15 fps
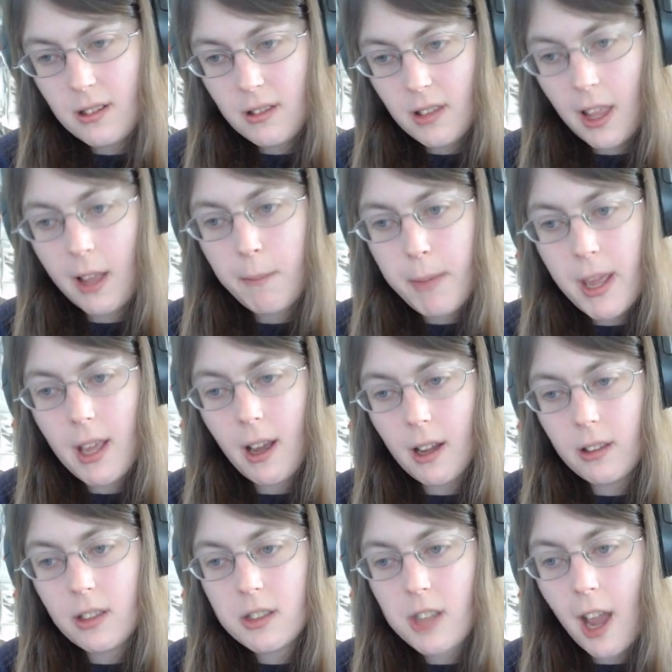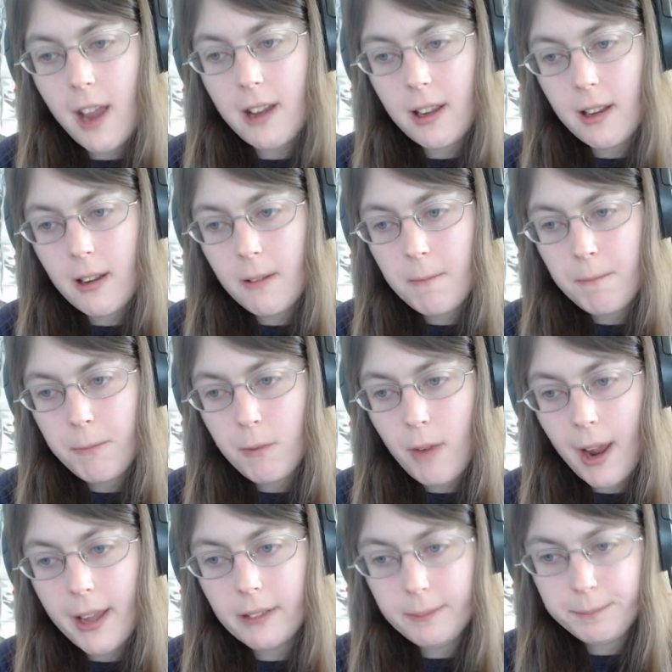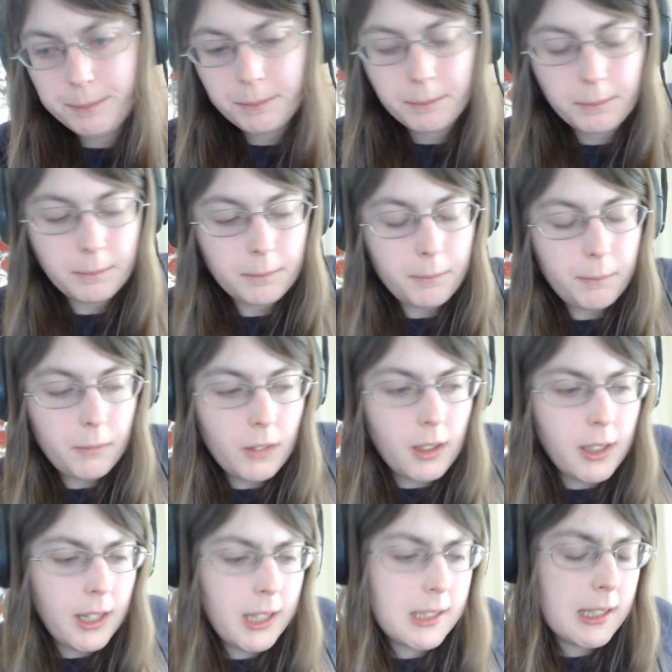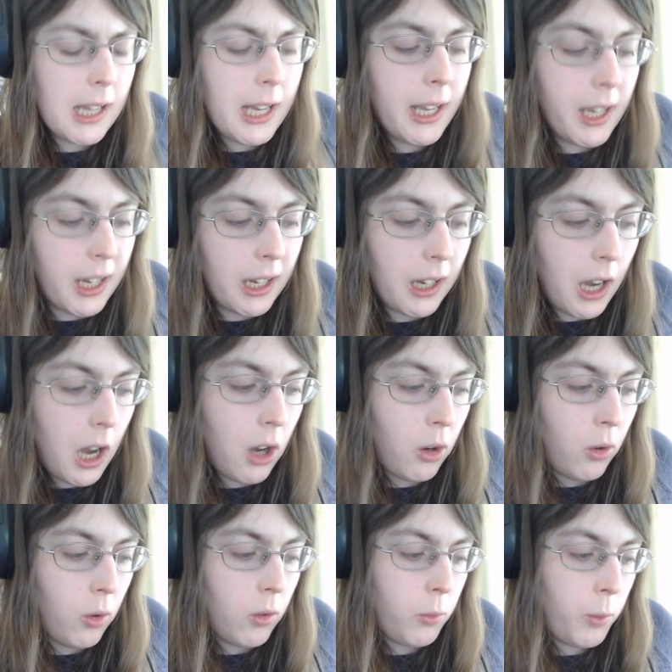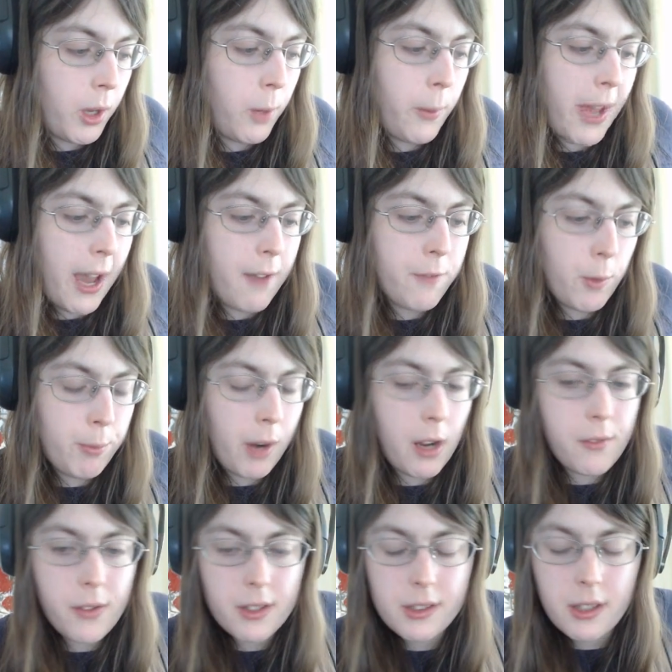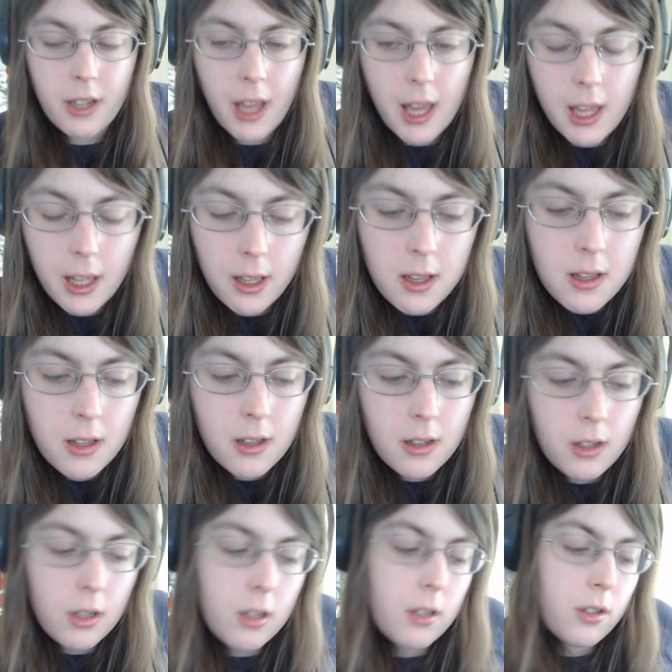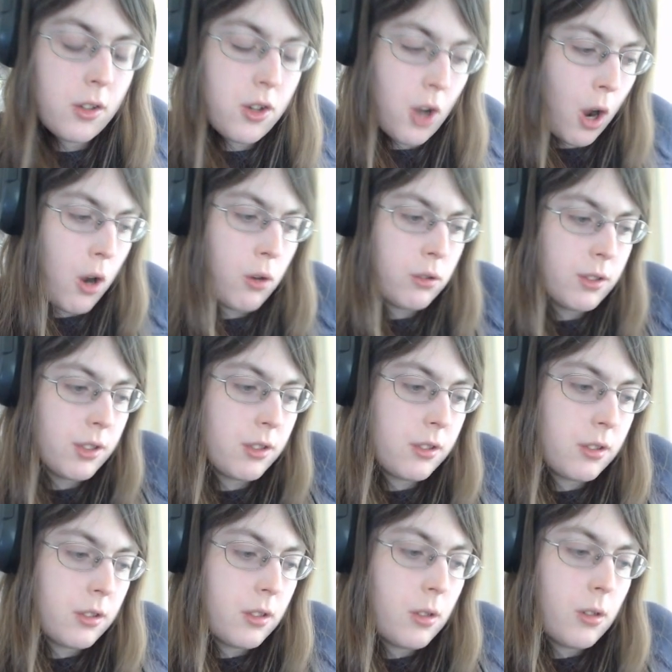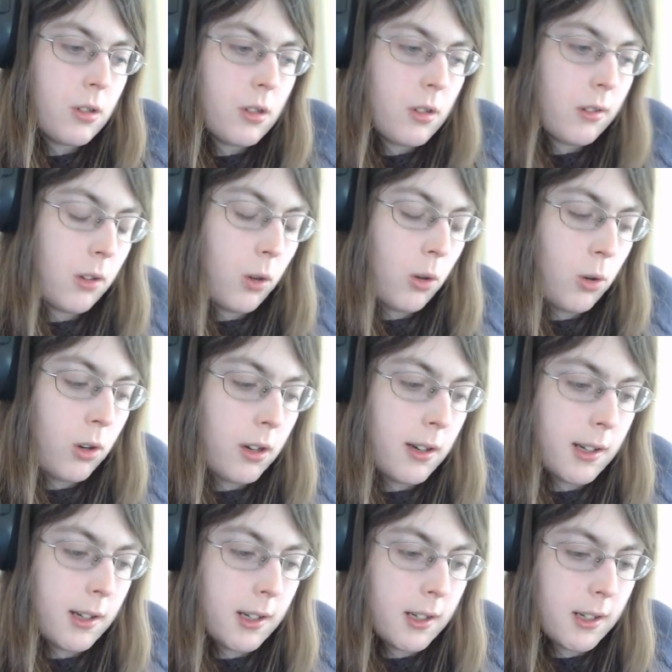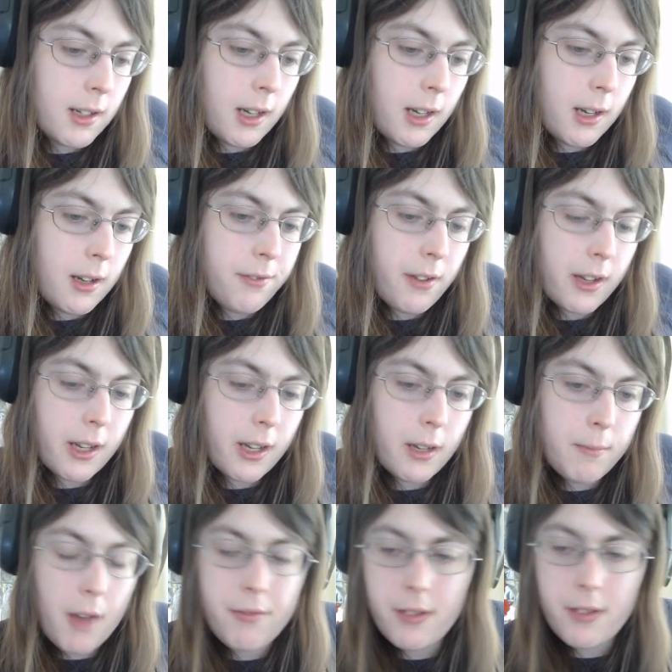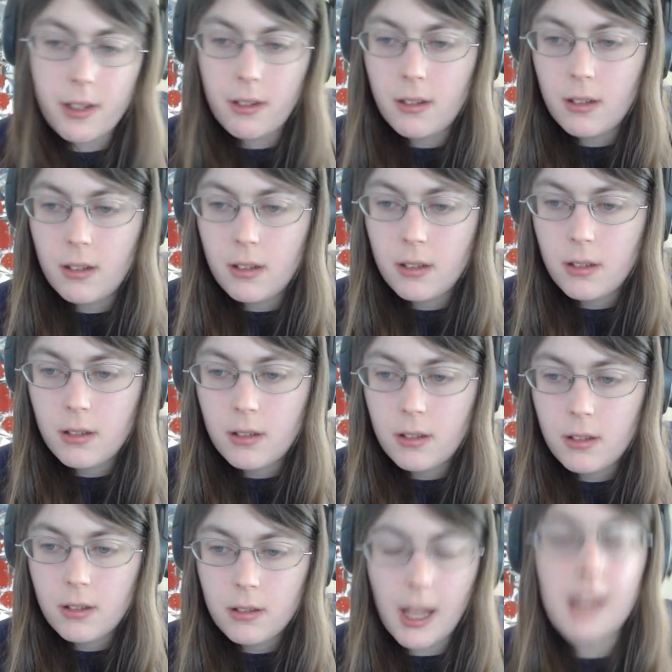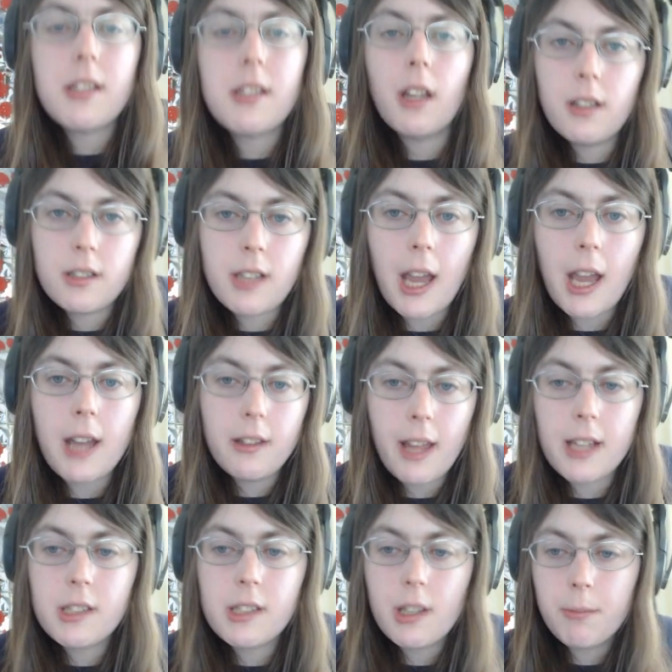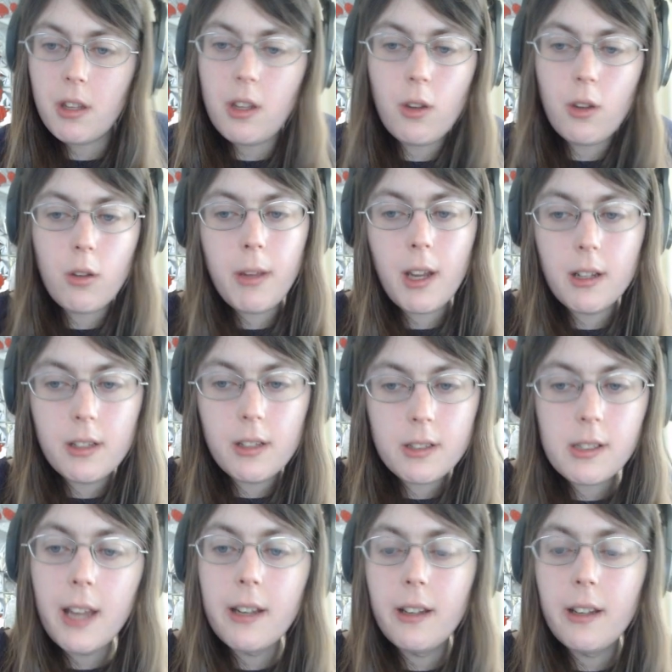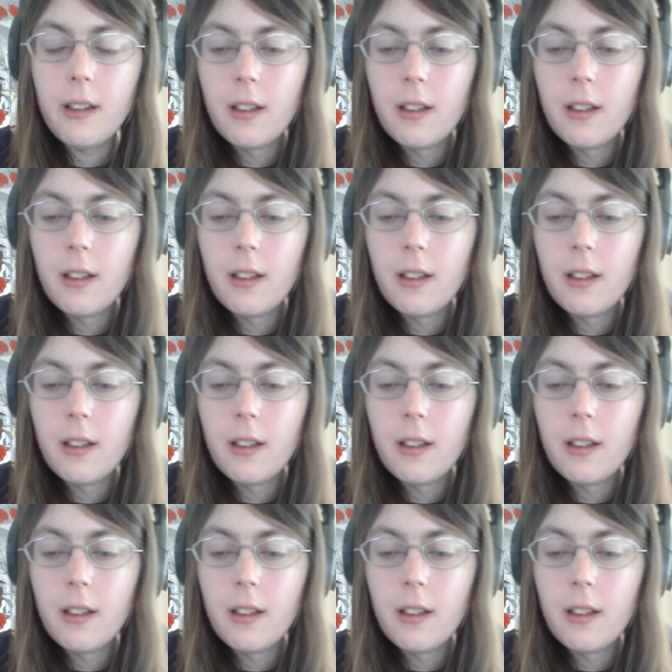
being undecided, right, is like, oh, what do we have for breakfast today? Toast or a fucking muffin? That's undecided. That's something you can be undecided.